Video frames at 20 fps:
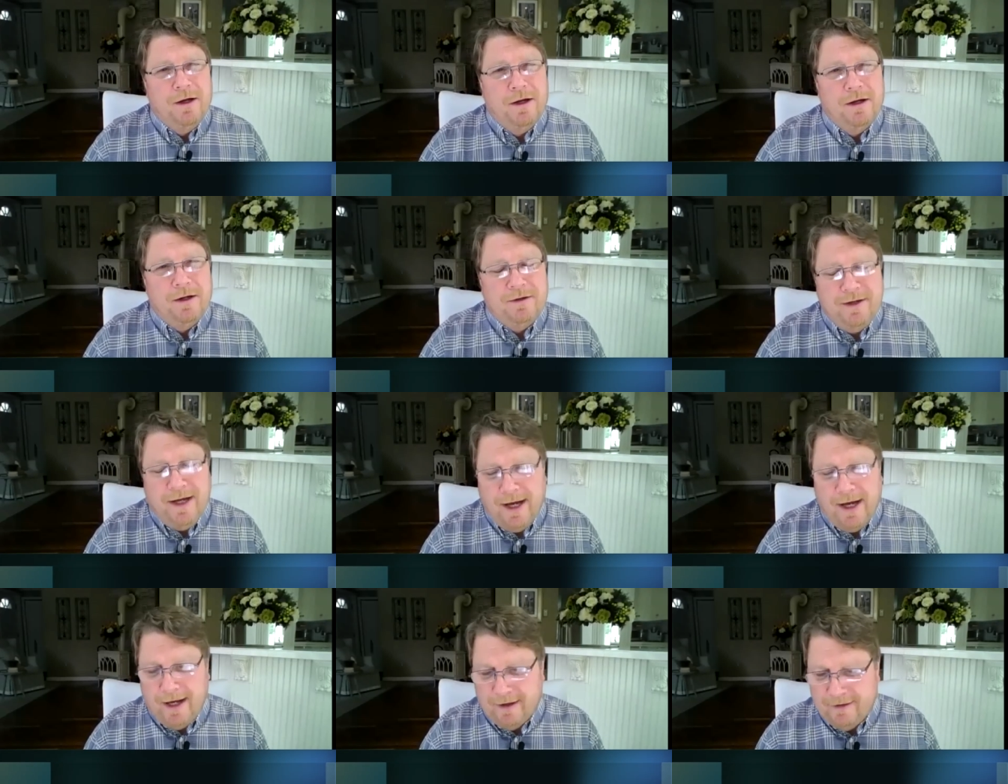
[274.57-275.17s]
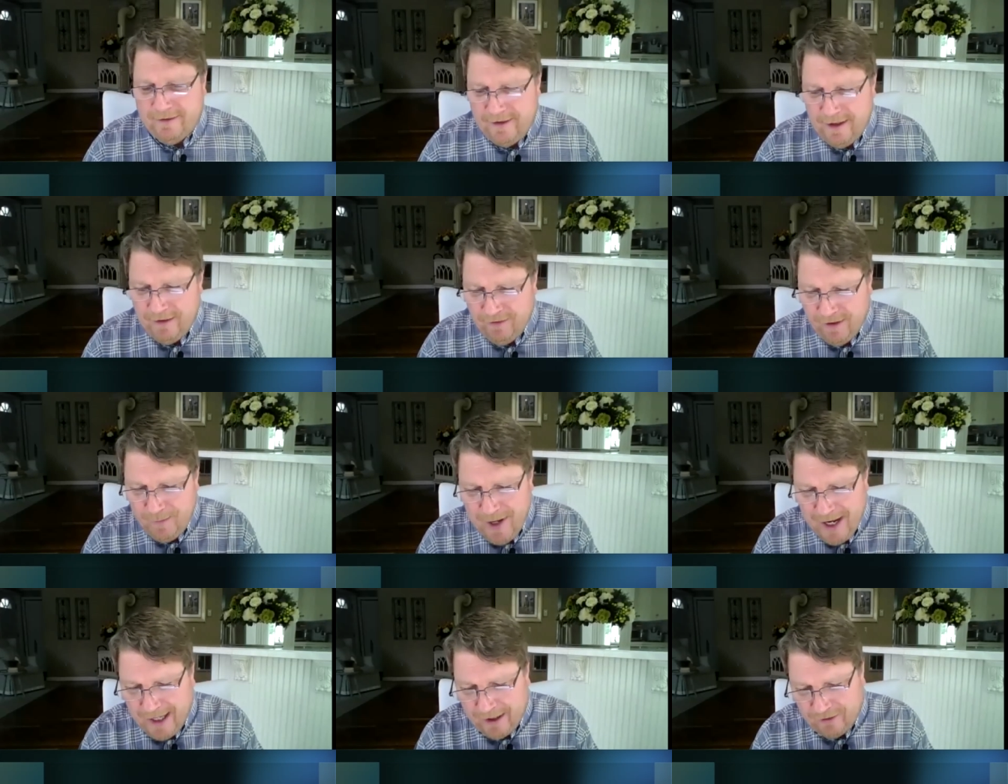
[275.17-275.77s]
Yeah, Steve.
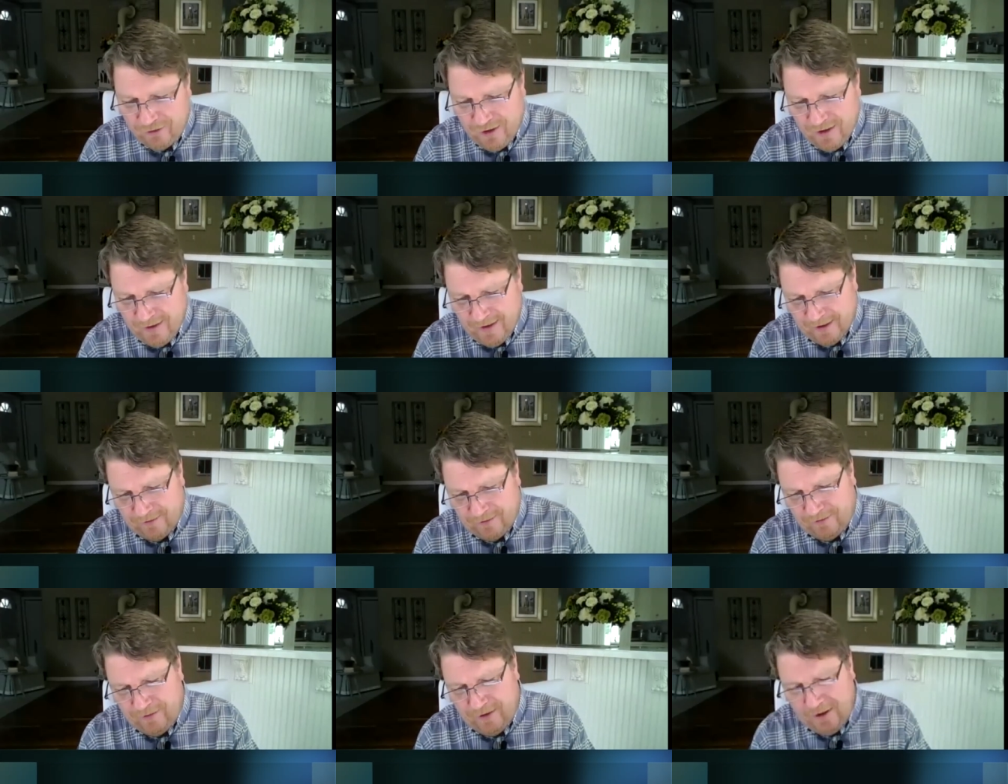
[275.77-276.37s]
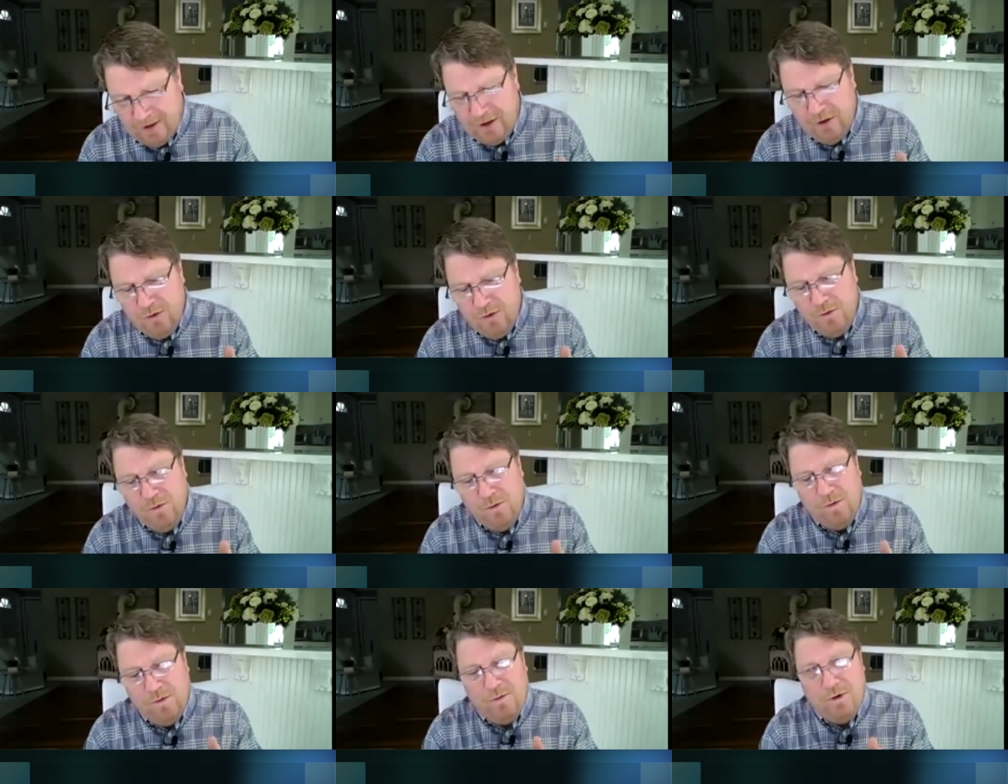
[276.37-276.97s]
Let me ask you this.
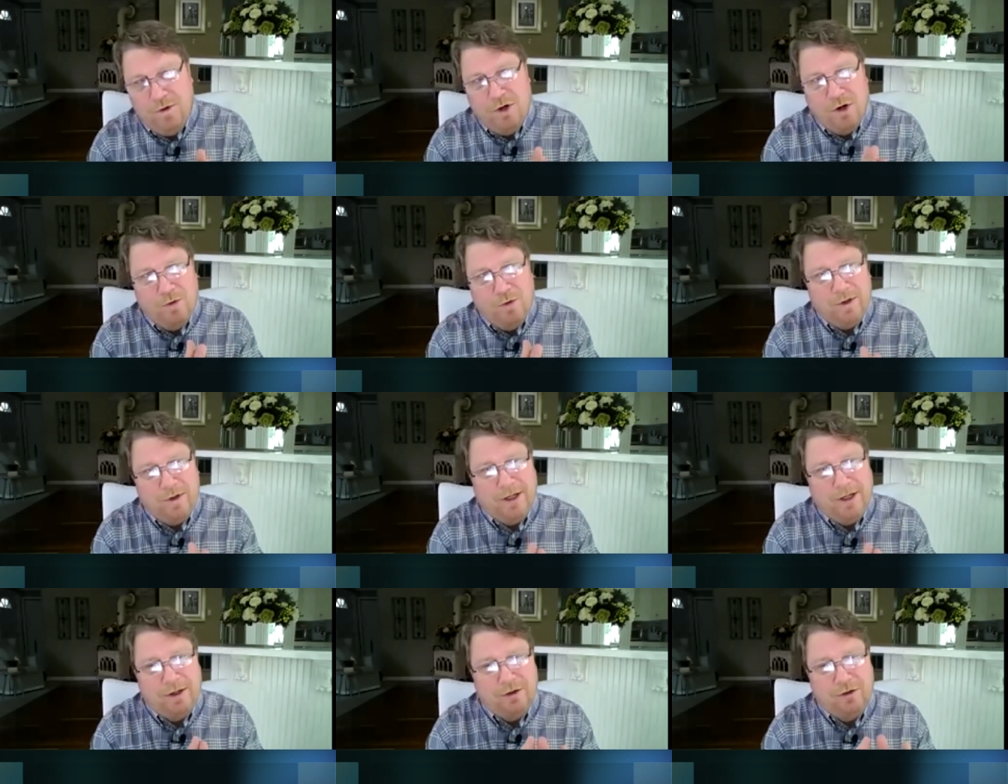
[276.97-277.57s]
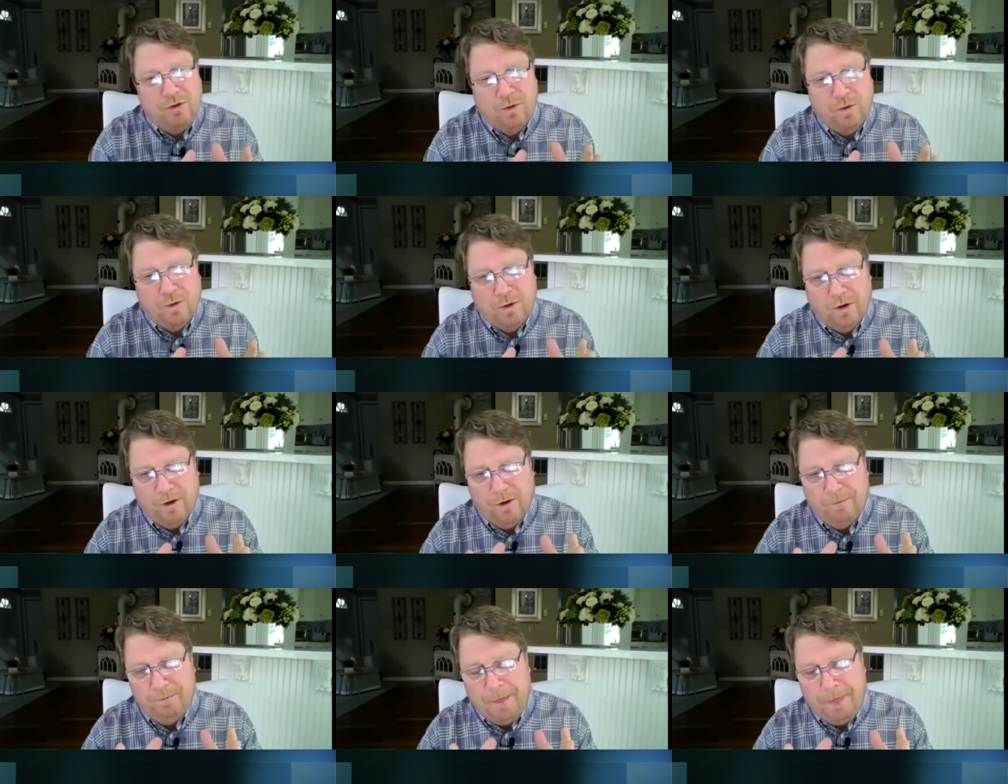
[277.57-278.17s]
You note in
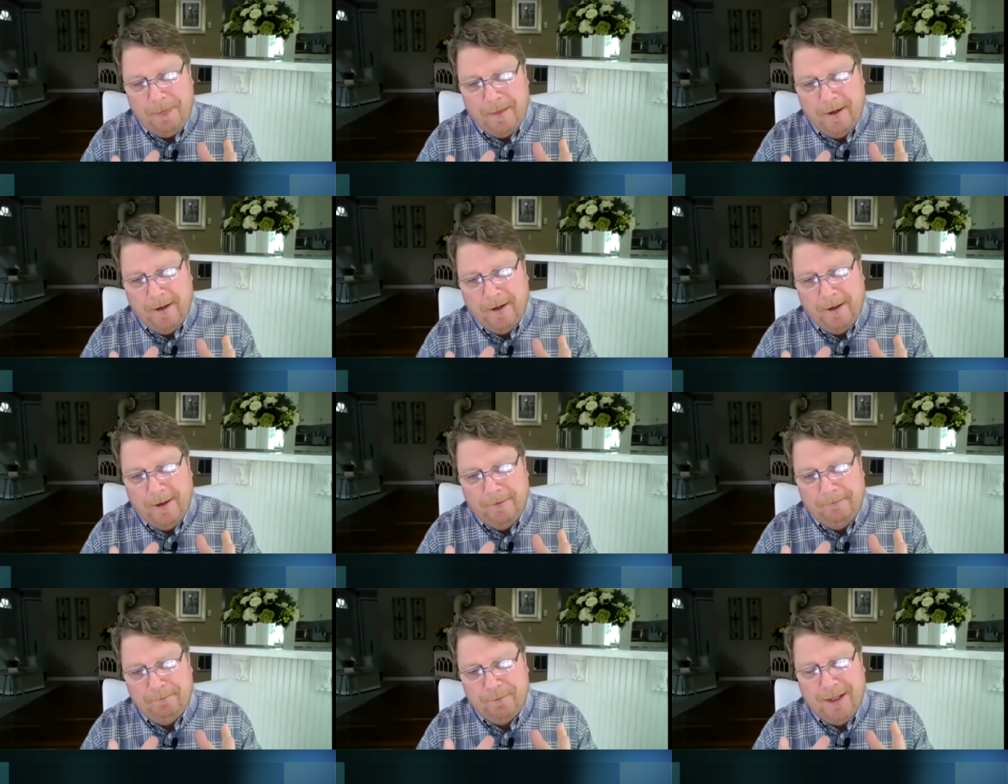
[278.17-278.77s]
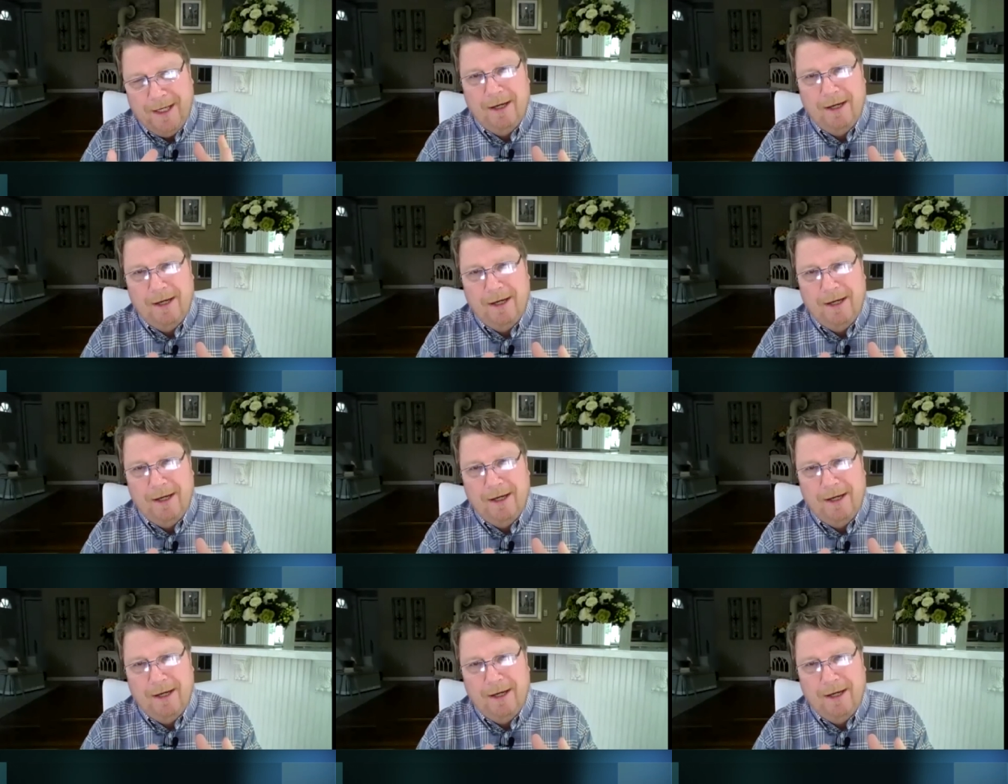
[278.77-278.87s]
your um,